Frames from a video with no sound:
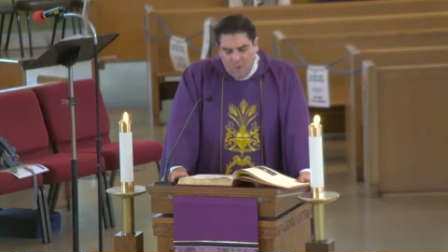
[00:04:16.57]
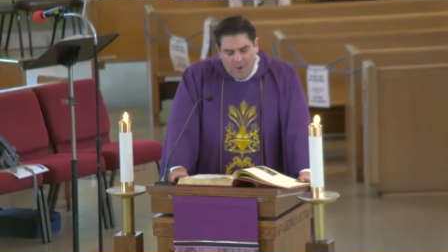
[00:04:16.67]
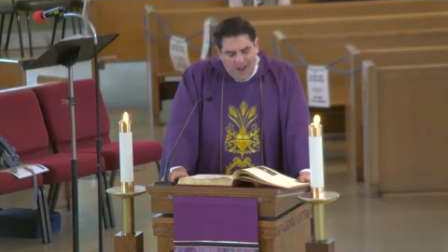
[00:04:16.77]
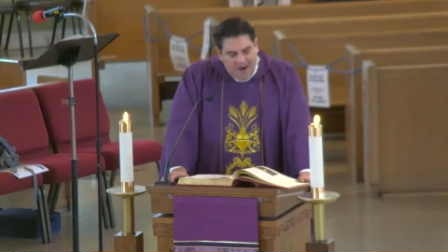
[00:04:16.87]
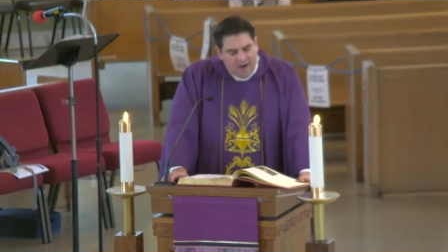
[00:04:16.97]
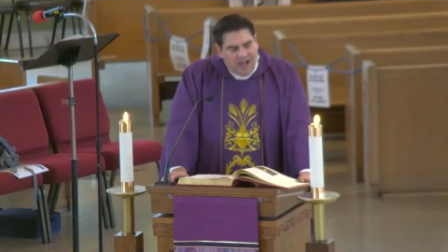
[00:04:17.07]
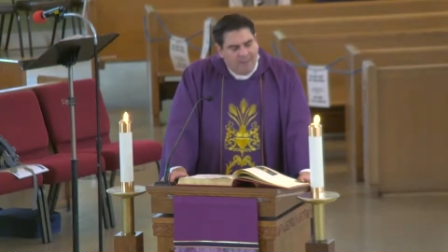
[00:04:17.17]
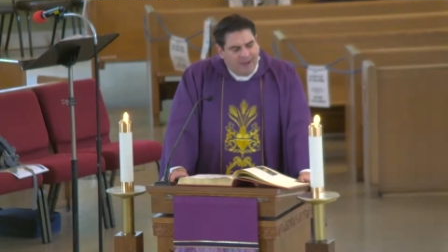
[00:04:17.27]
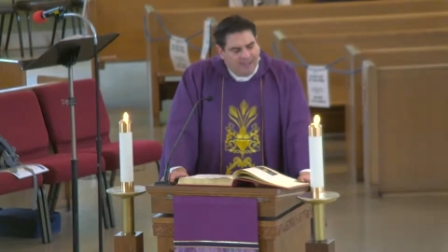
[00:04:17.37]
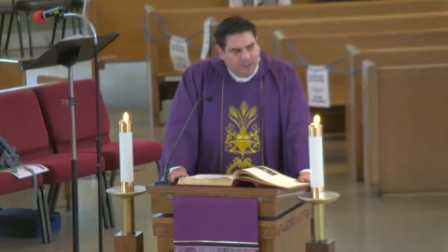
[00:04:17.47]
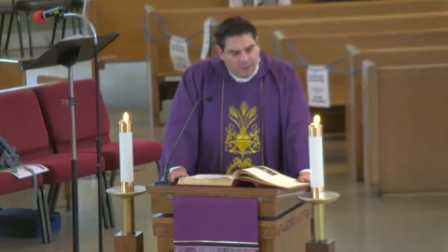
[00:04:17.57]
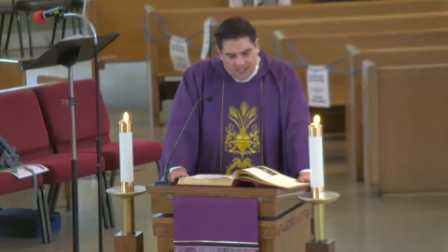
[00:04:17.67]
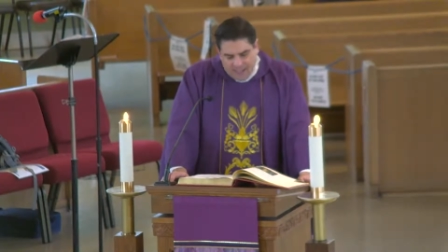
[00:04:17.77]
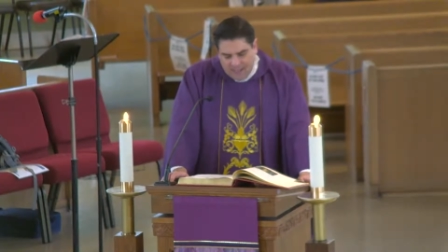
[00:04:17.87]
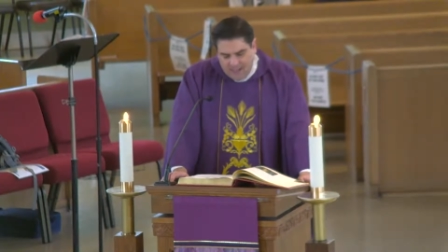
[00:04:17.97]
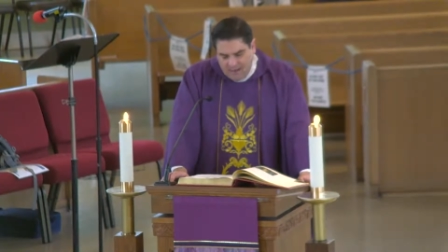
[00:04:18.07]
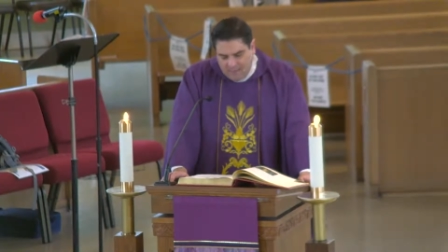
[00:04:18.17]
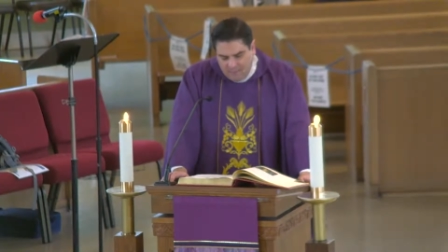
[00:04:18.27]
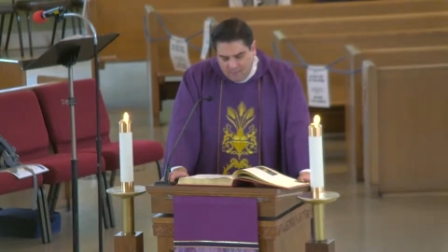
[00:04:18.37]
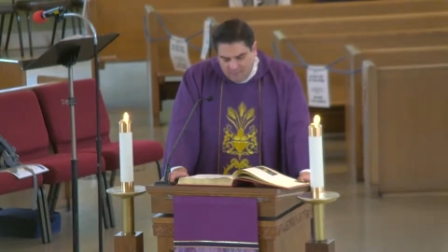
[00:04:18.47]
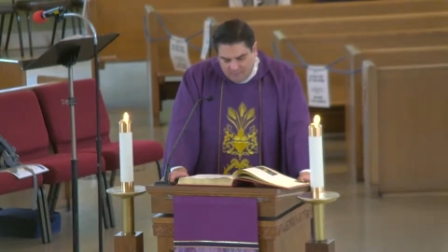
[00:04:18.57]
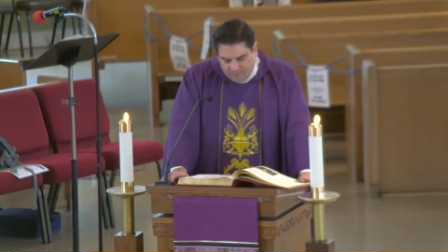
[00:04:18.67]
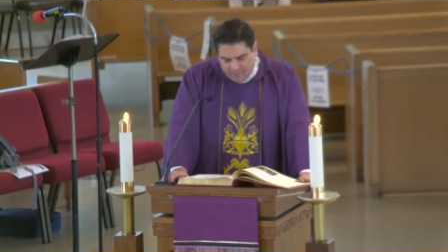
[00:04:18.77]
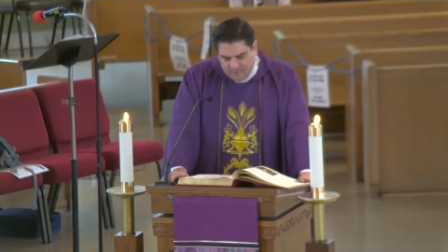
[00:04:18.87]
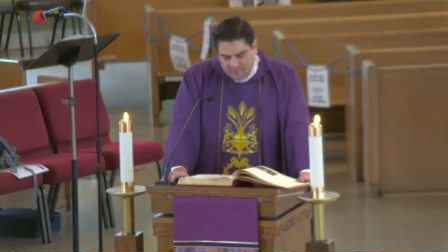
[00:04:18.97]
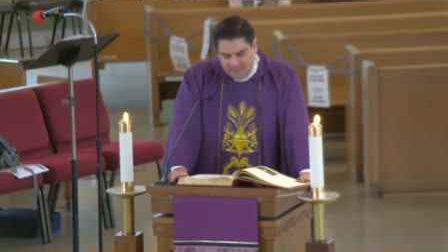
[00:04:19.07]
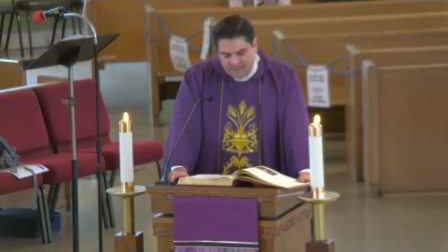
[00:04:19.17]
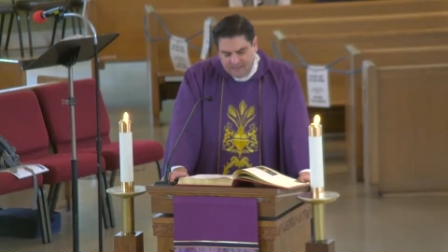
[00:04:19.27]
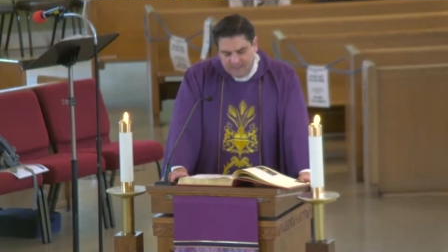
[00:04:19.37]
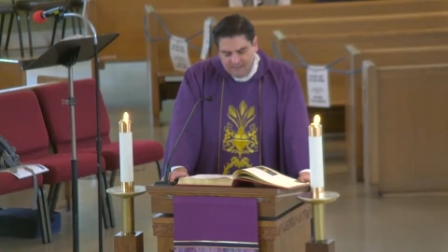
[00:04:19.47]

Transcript: where am I looking for fulfillment?